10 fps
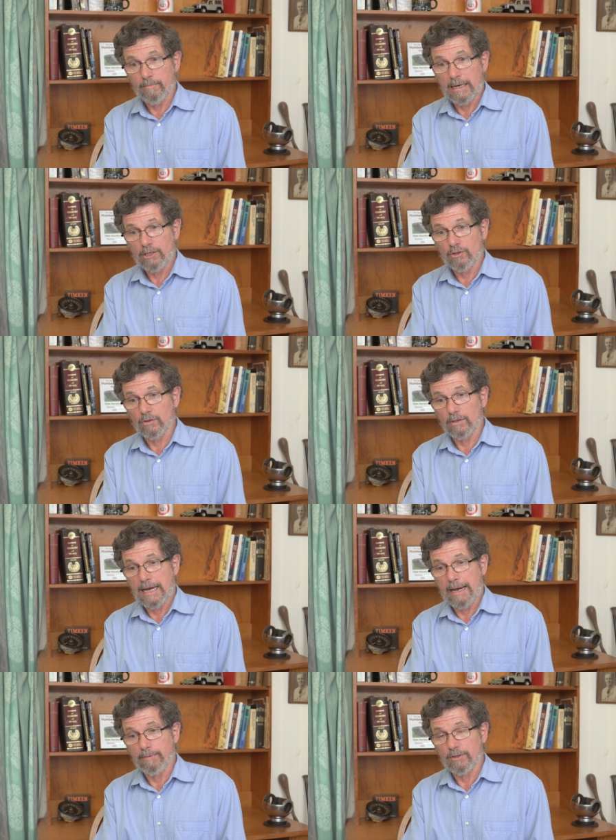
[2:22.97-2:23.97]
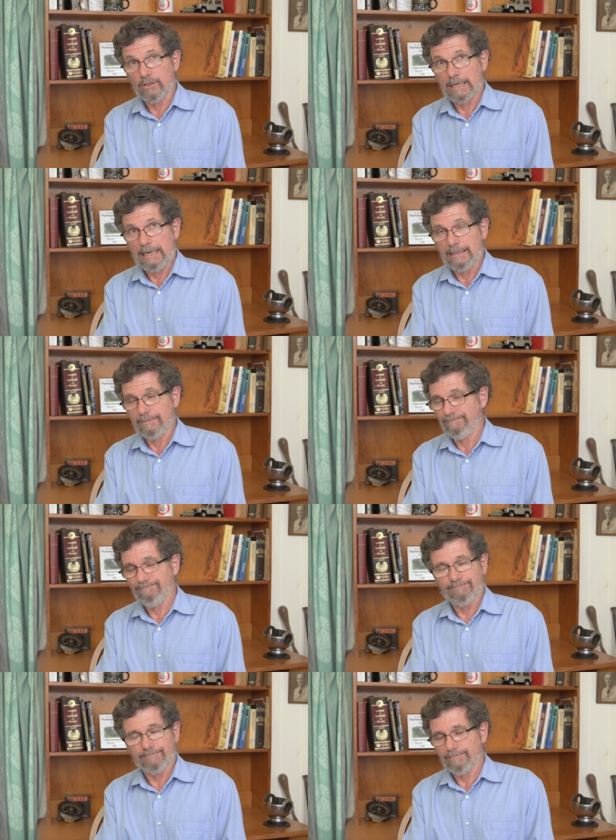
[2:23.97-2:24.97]
to make sure it happens again?
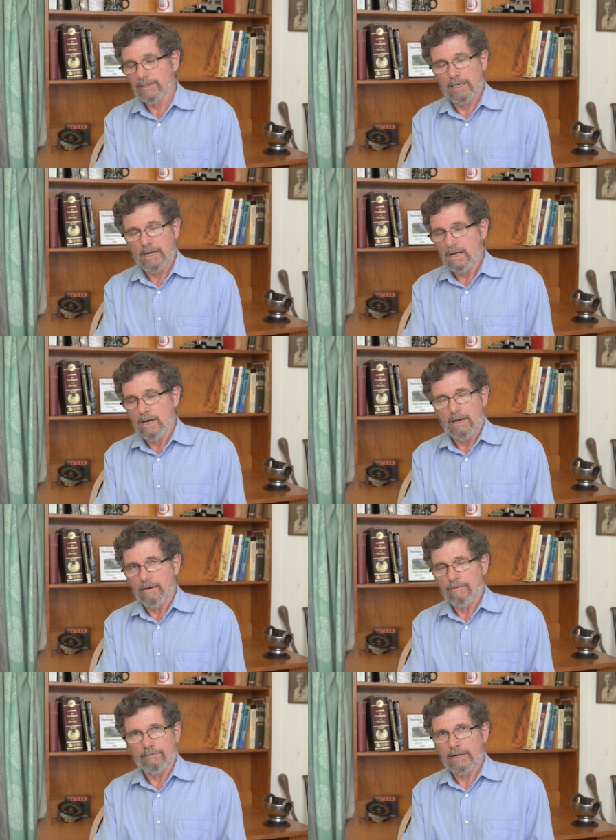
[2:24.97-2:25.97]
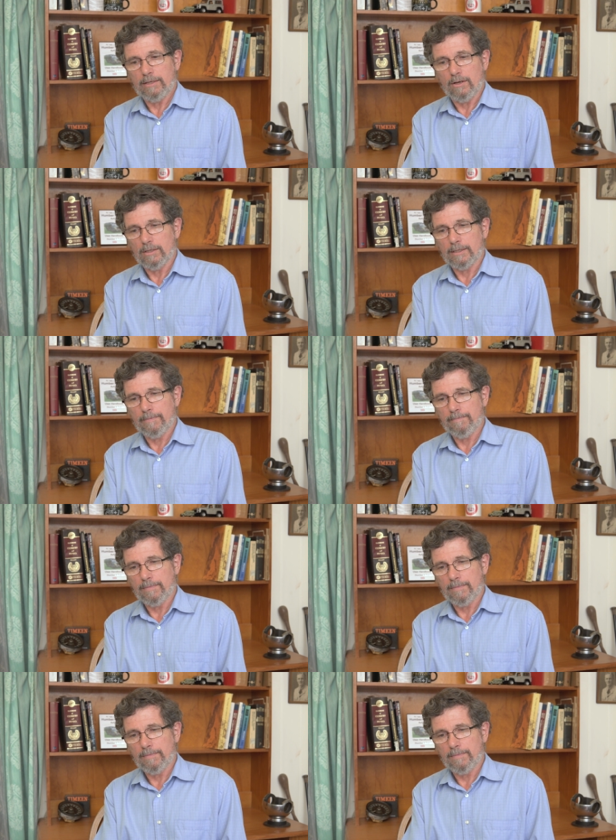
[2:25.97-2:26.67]
Afraid not.